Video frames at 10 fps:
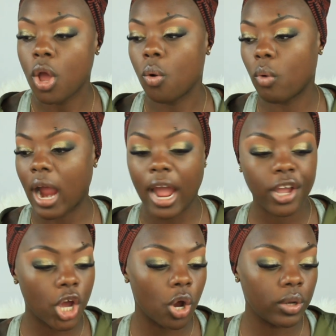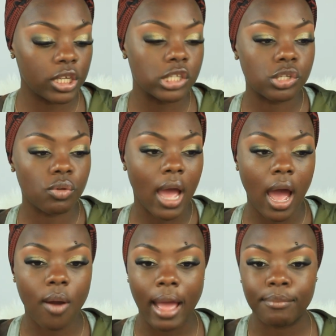where I go into
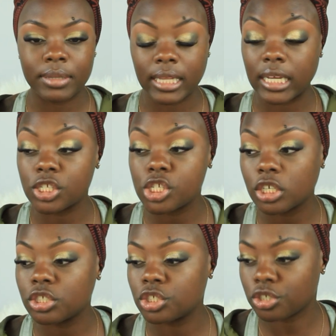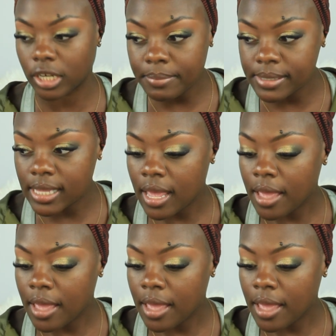how I plan certain trips,